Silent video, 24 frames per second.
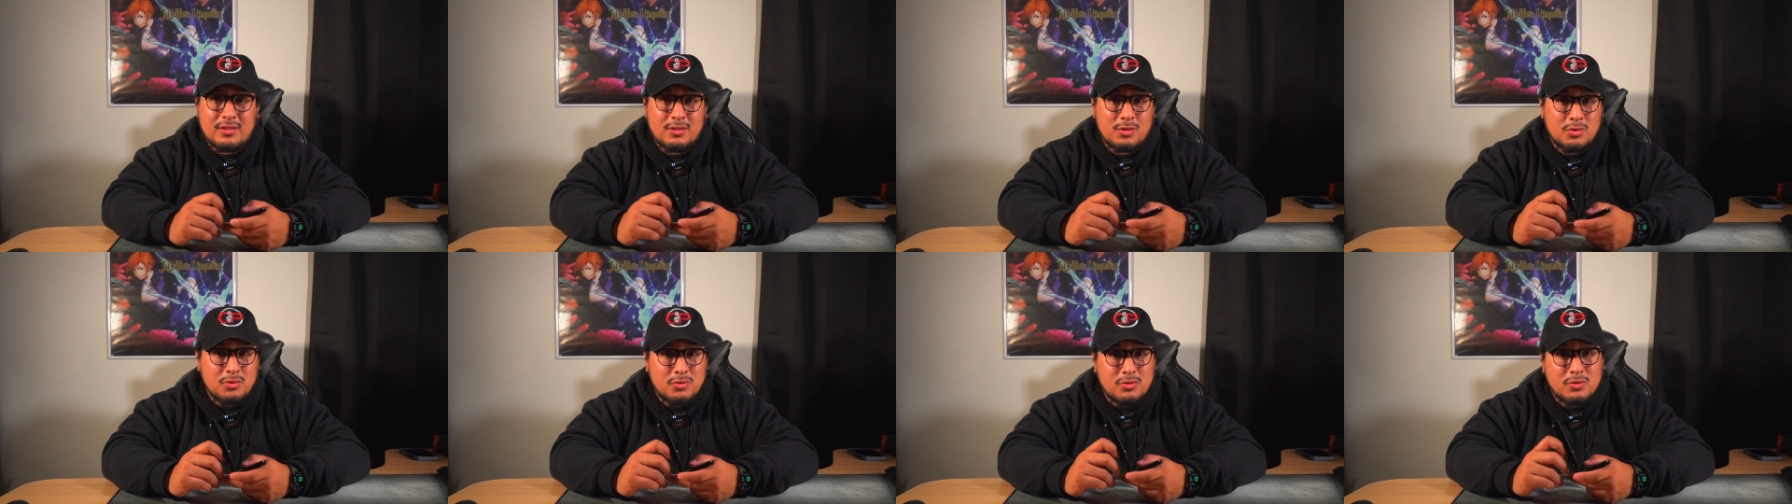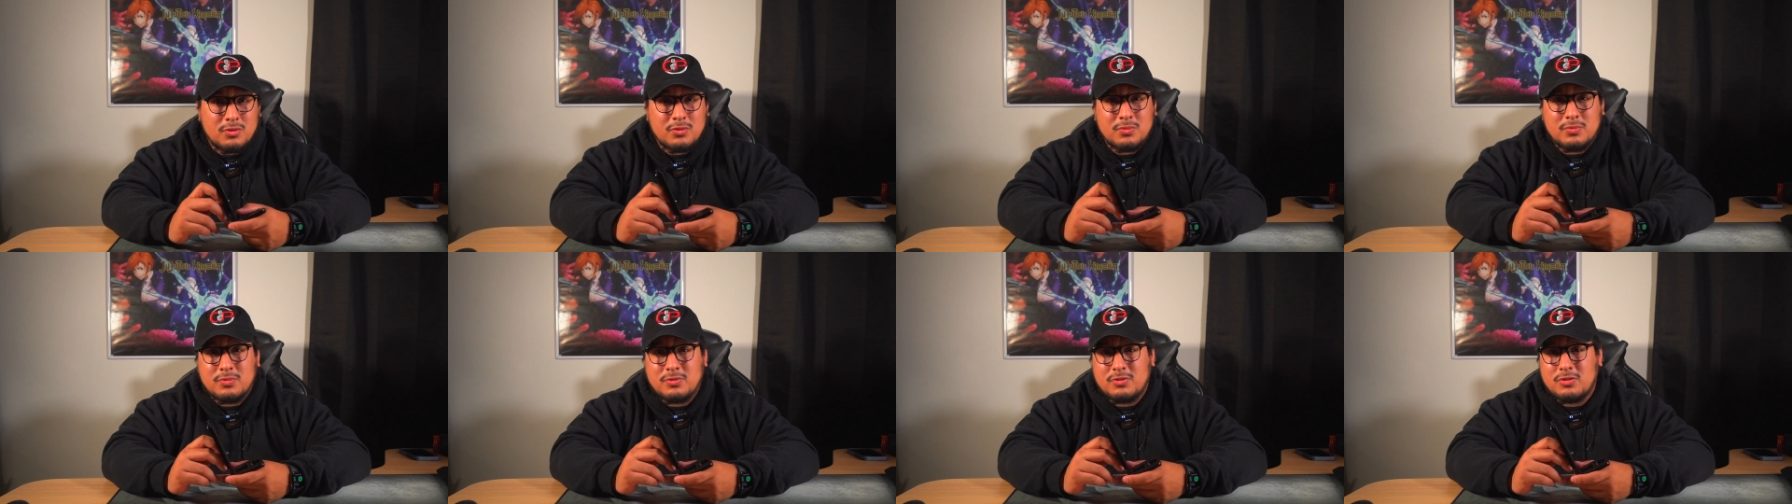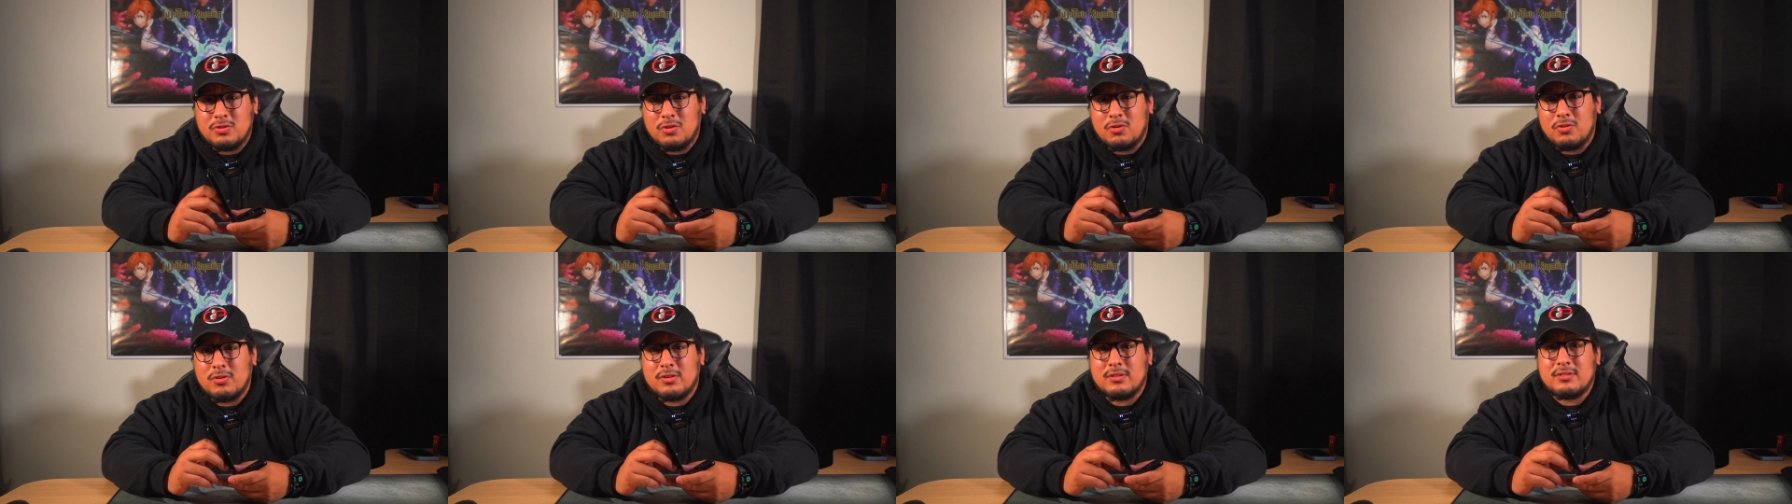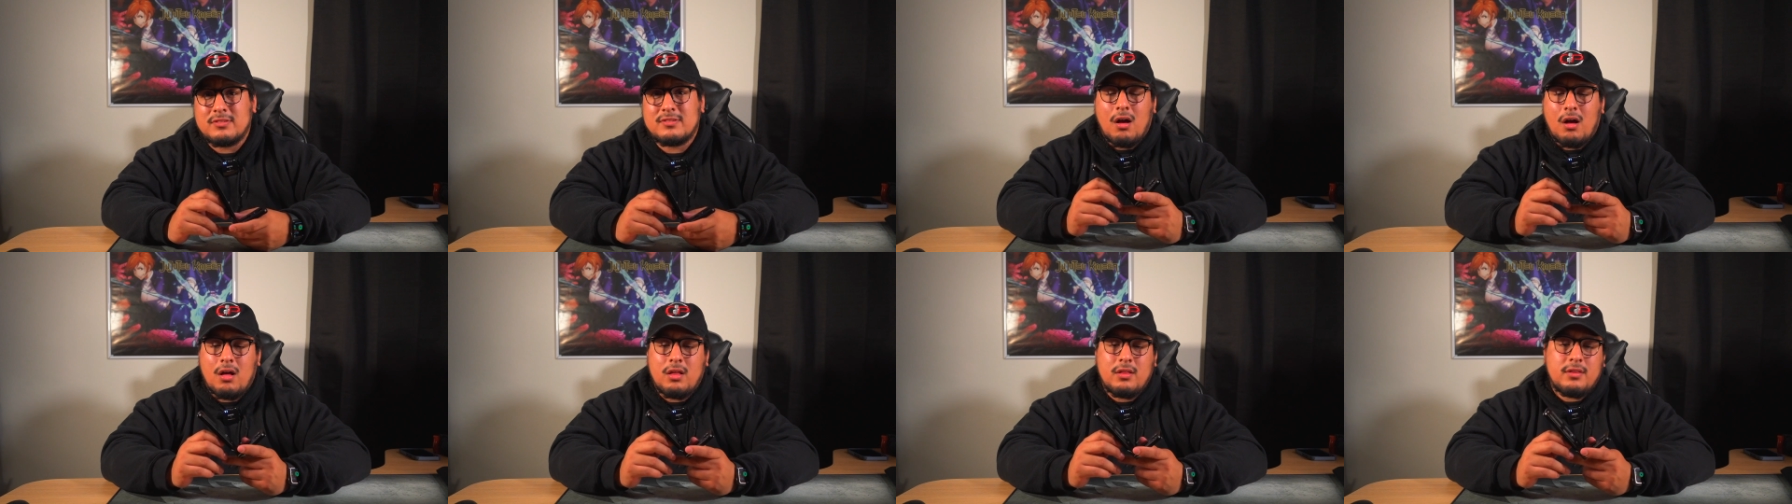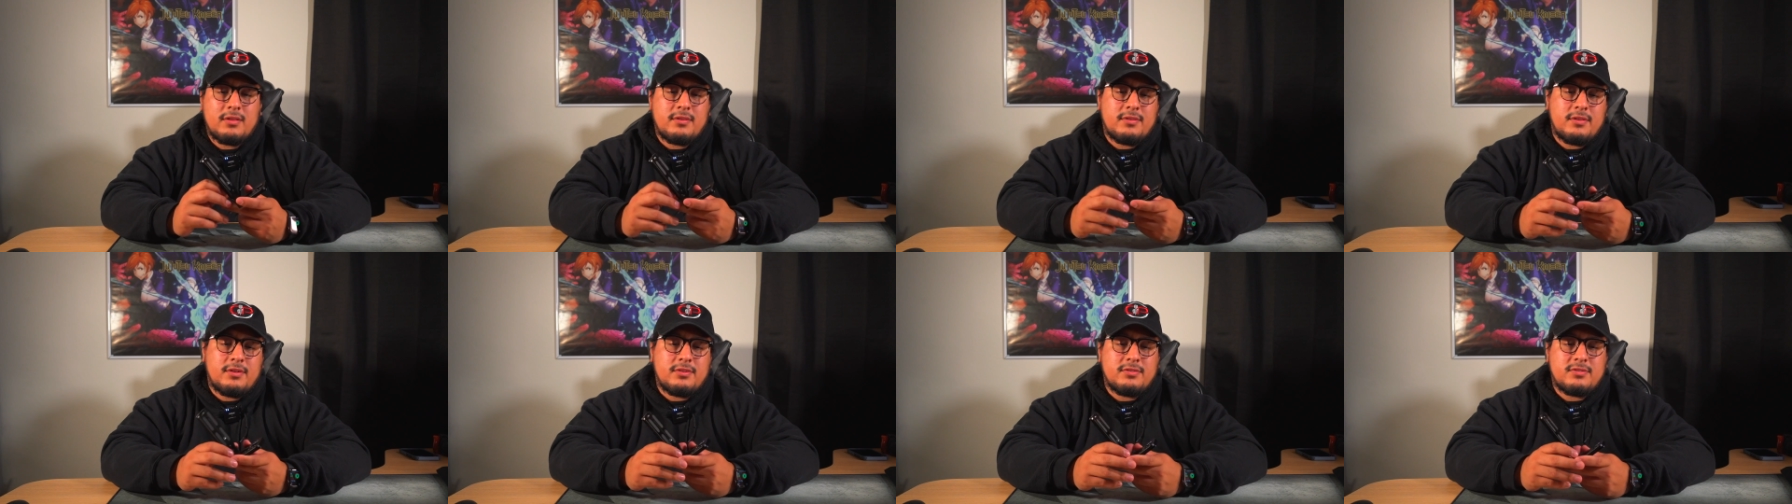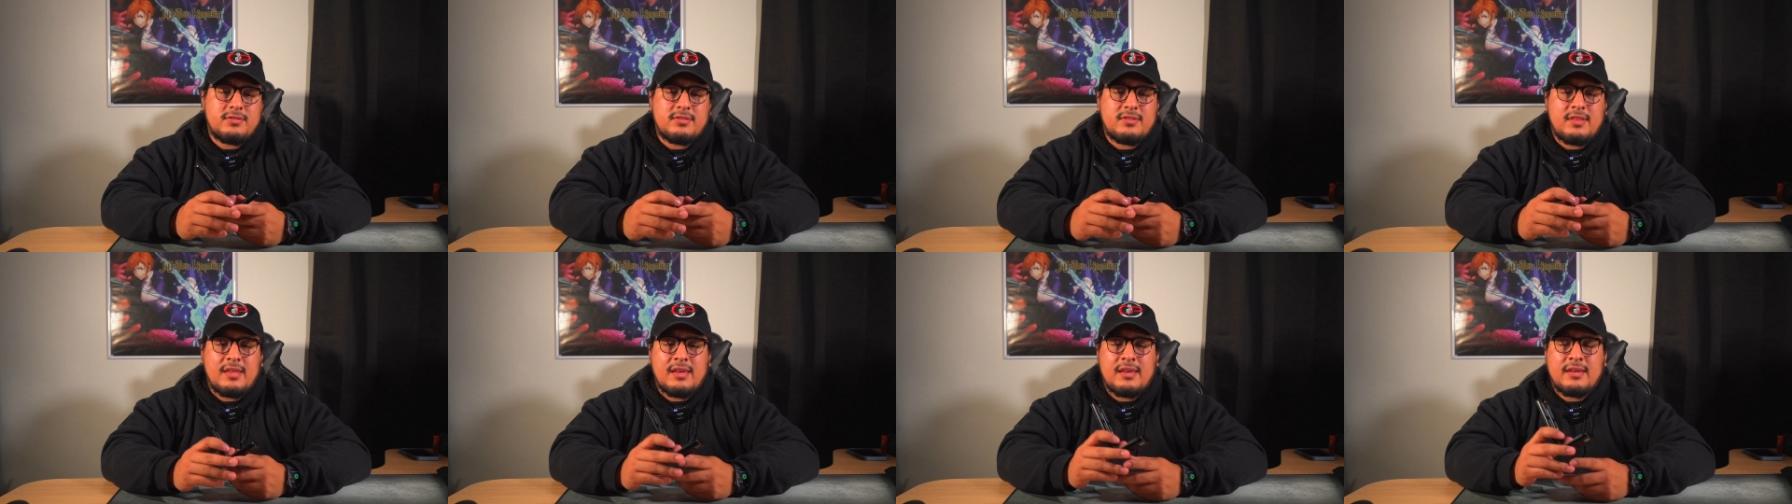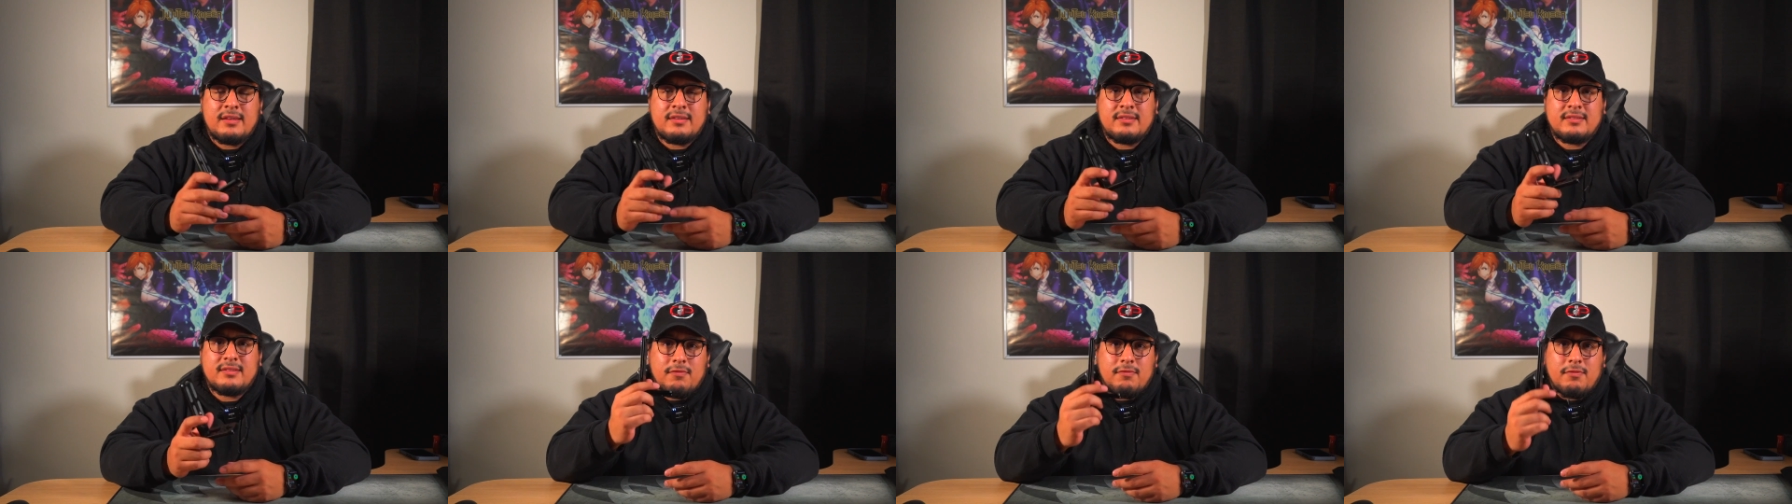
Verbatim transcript: YouTube Shorts, all of those things,